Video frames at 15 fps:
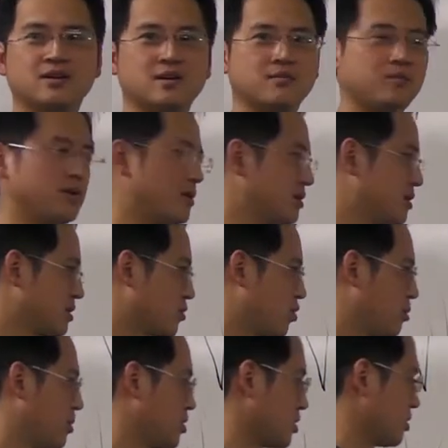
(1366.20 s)
But this is
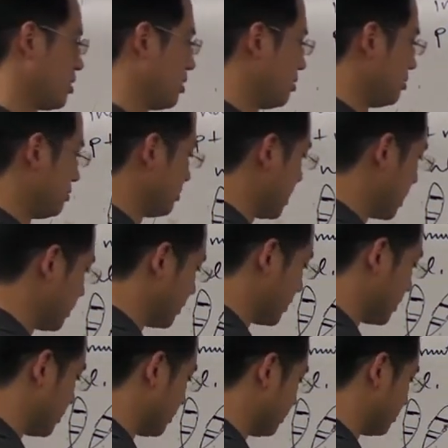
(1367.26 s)
chromosome, I don't
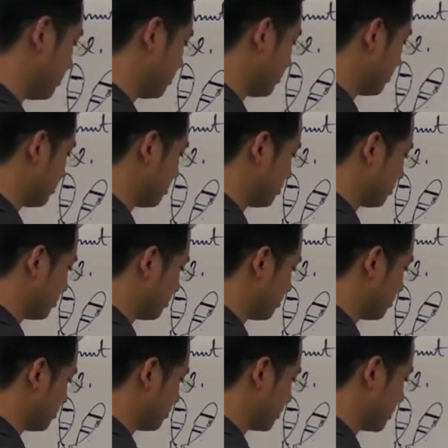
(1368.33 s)
know,
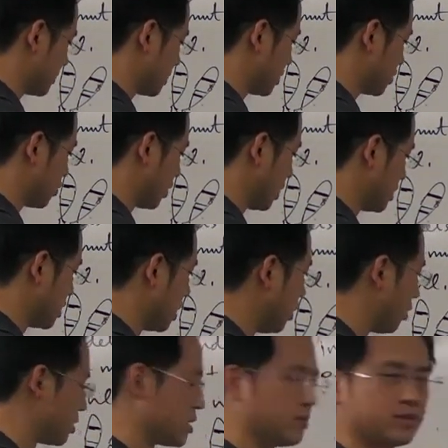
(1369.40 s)
22
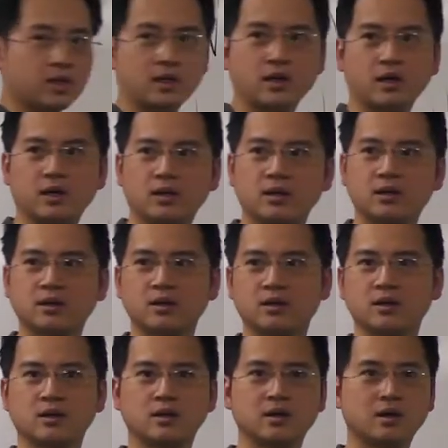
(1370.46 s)
or something like that.
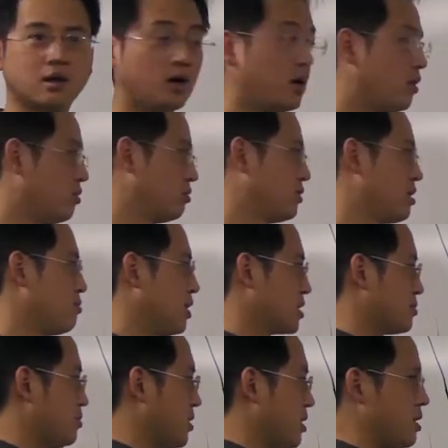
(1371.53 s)
Oh, there
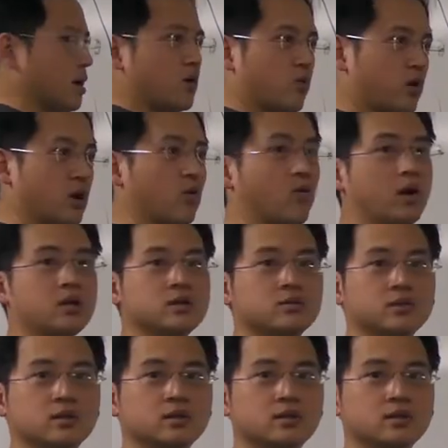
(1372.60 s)
must be a
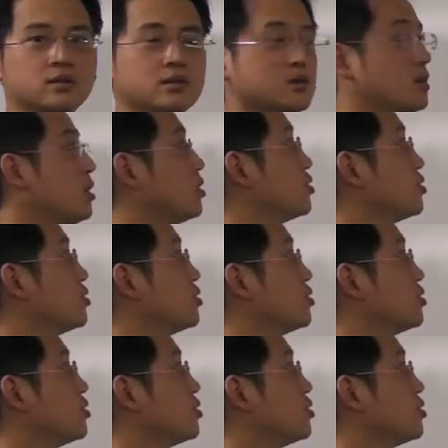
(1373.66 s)
rearrangement. So